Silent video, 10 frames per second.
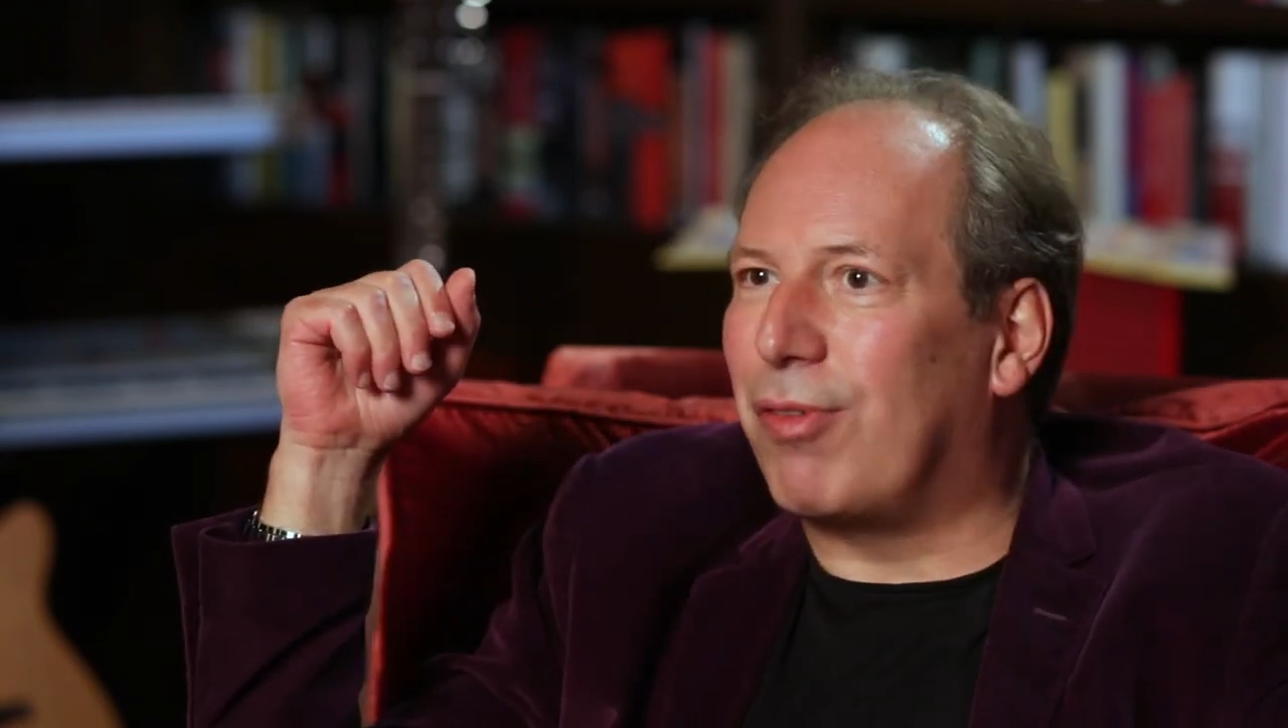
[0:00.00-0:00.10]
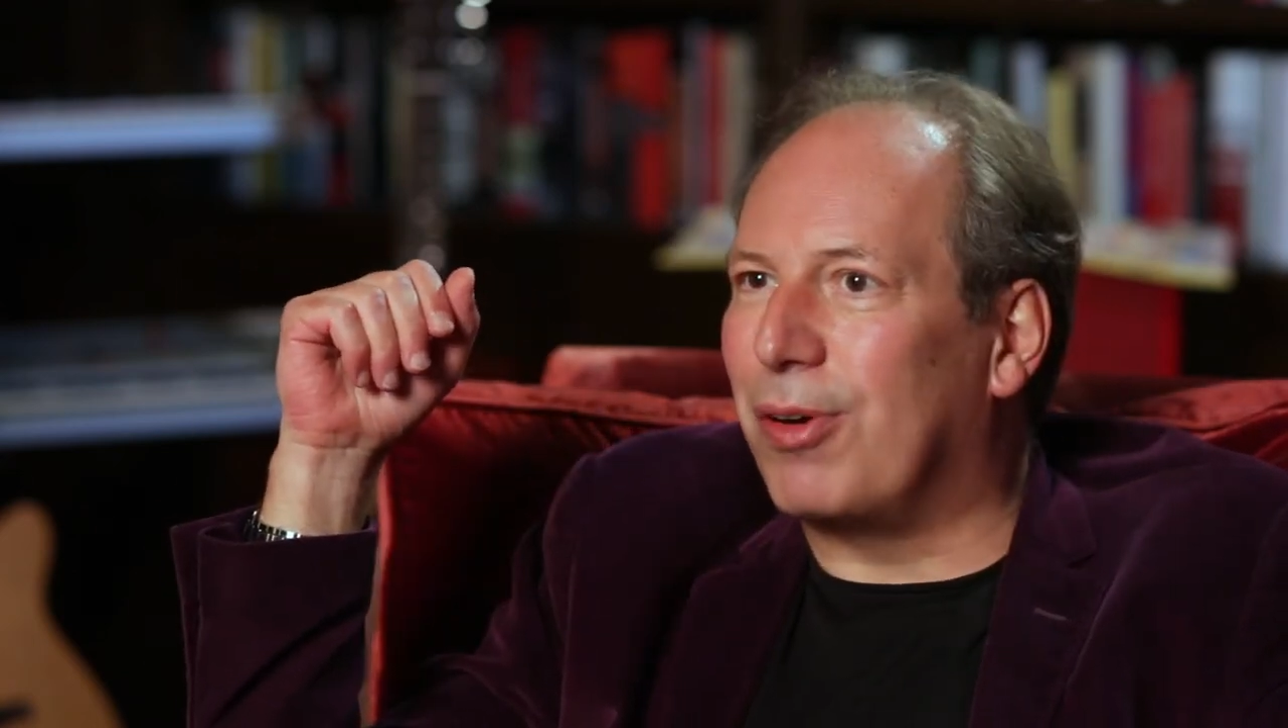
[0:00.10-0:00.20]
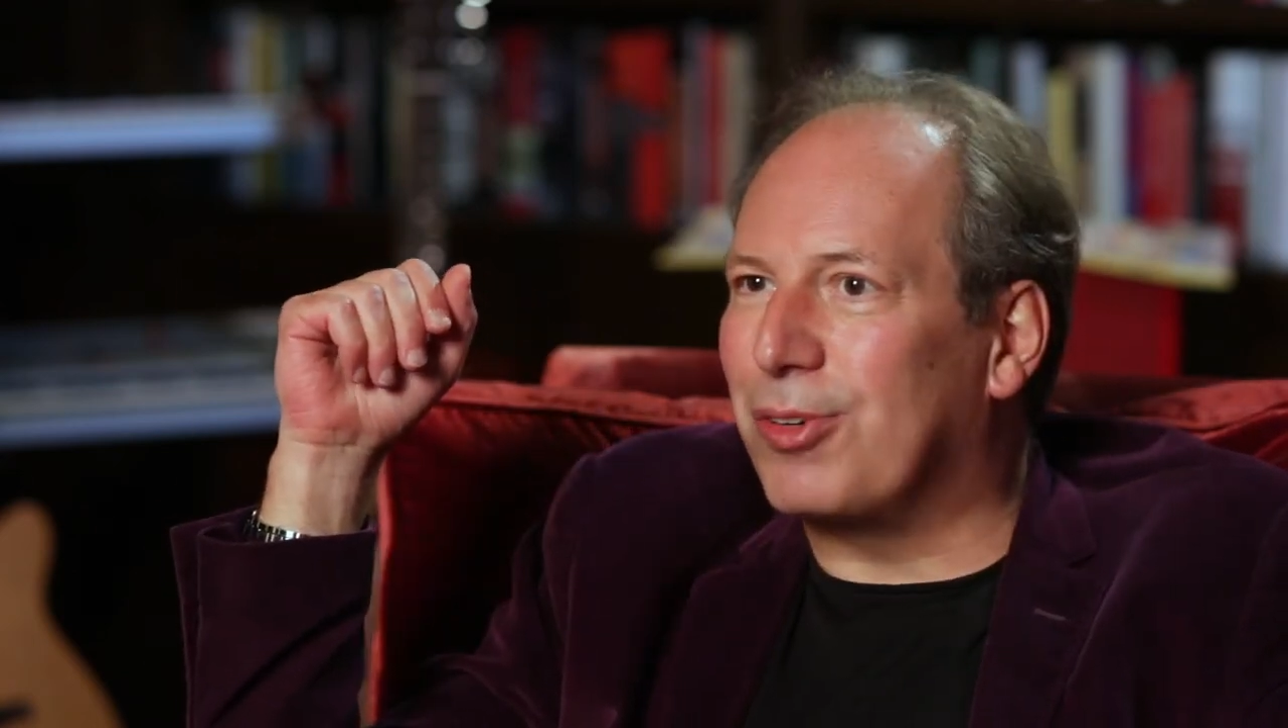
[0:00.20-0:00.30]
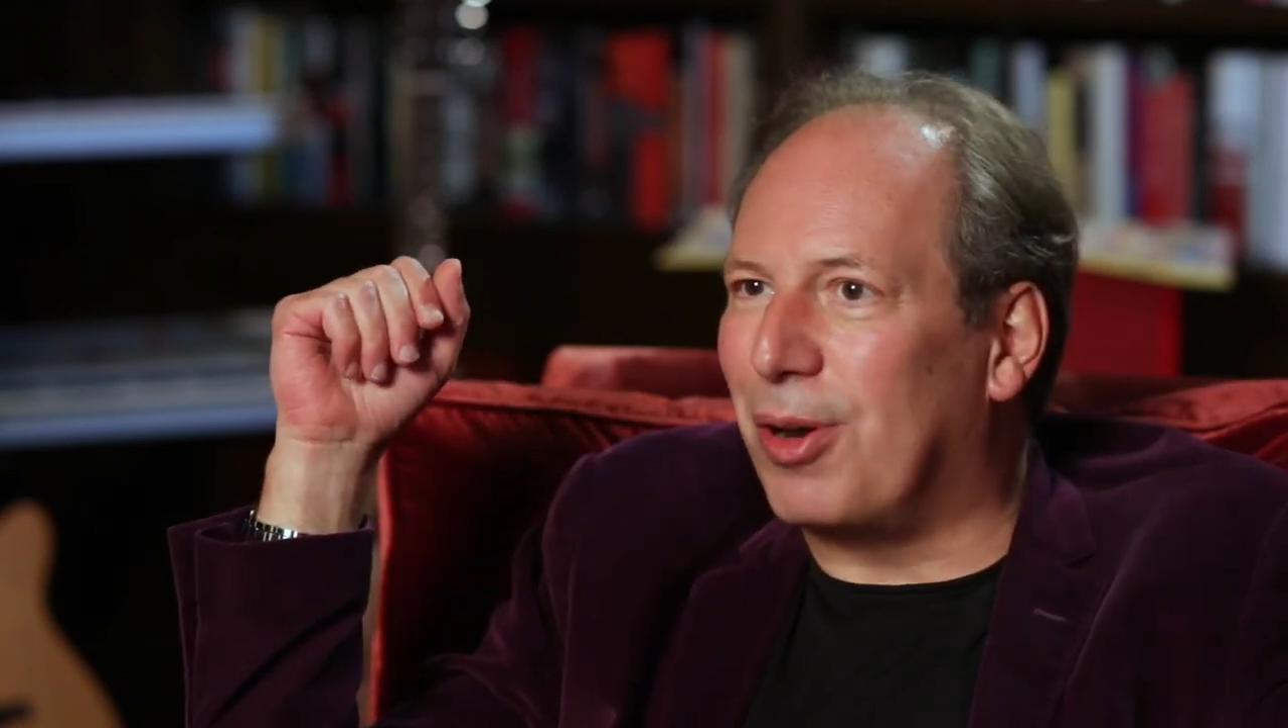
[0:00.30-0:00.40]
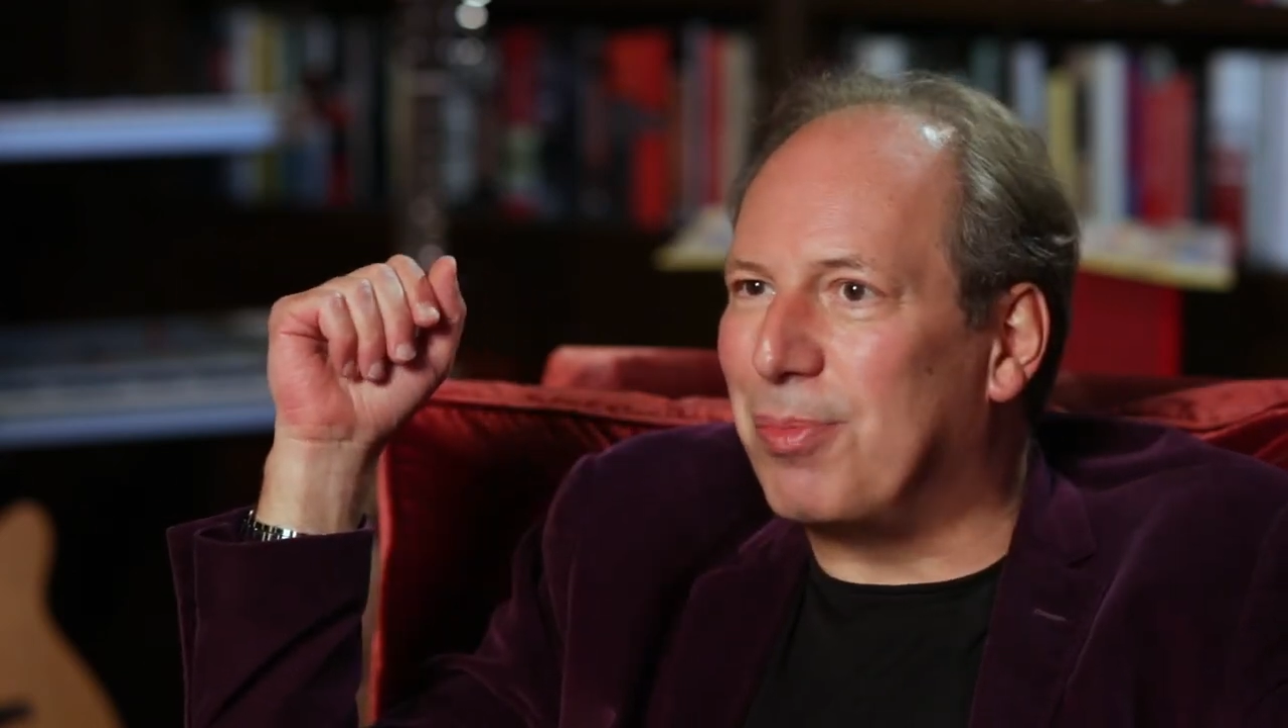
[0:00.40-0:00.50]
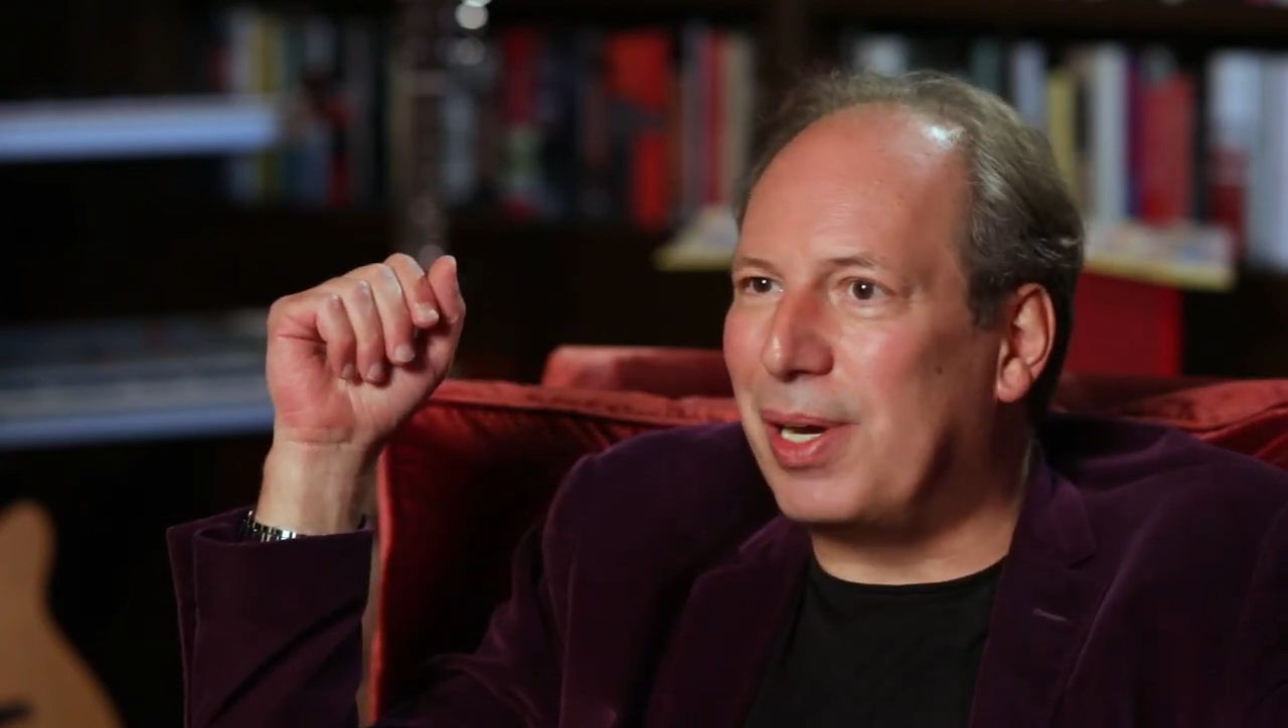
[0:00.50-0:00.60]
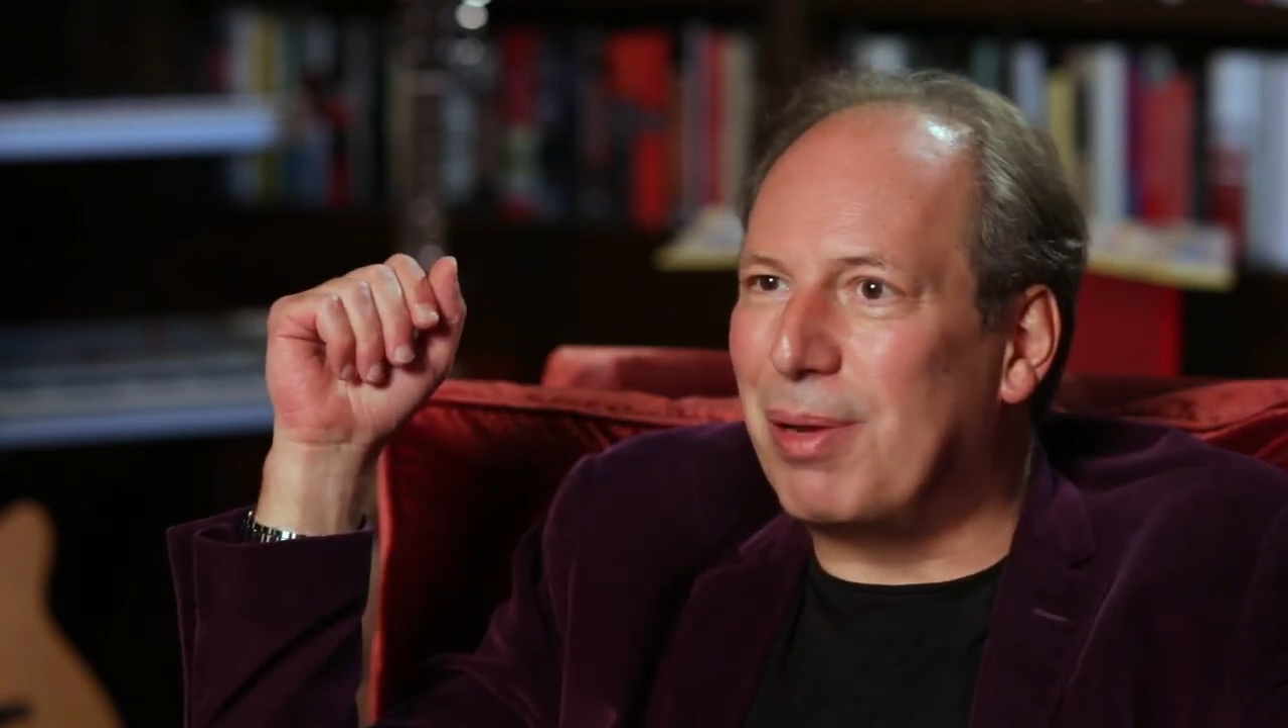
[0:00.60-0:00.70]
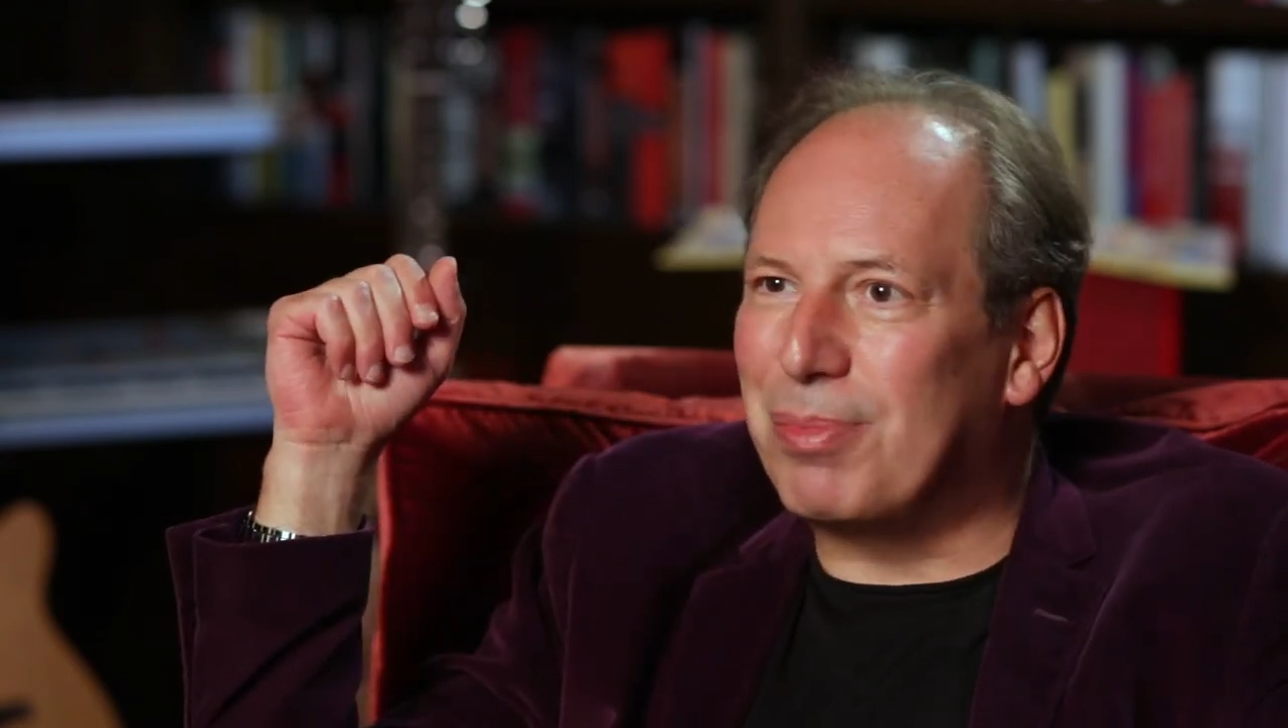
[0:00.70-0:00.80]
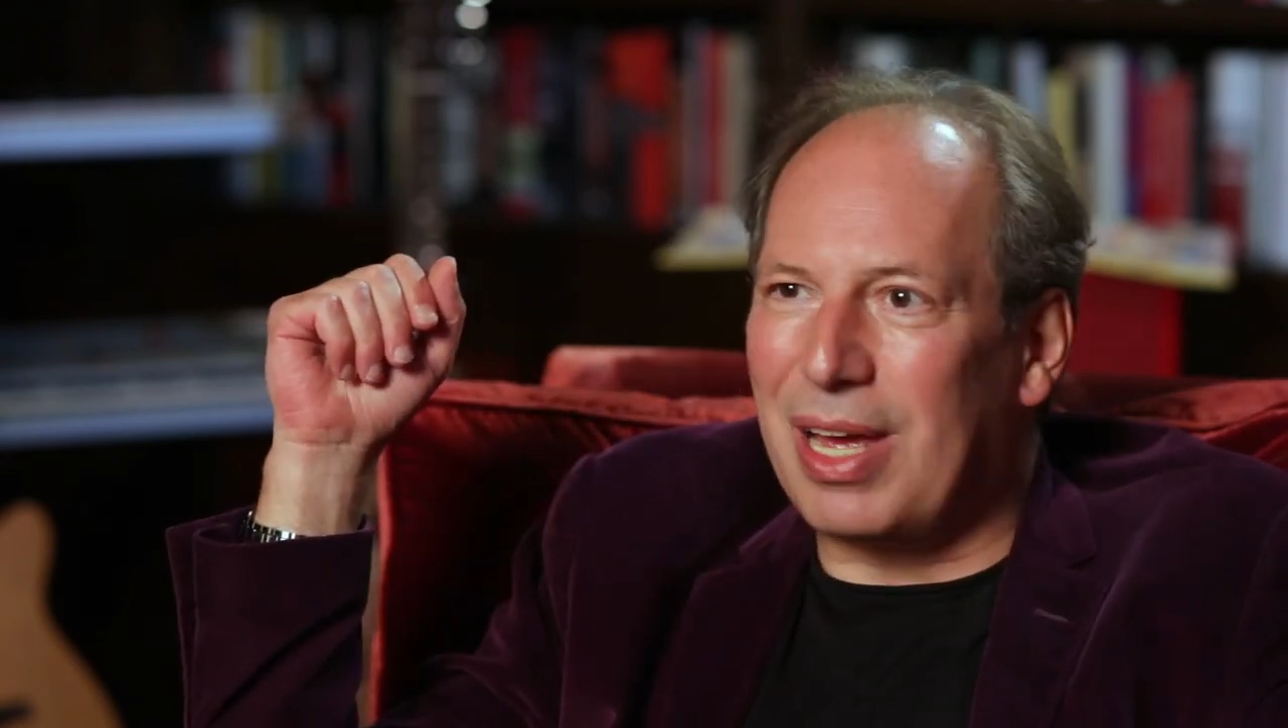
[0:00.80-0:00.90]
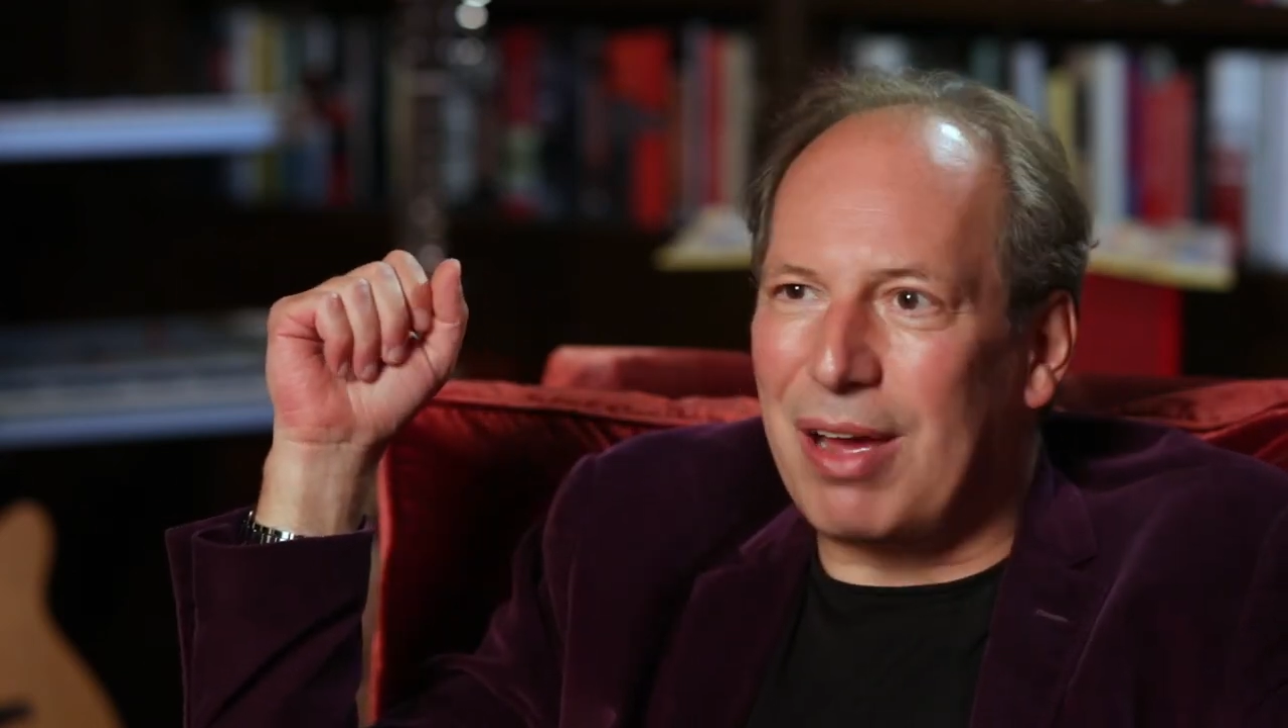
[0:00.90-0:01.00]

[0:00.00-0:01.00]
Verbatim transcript: phone John Williams.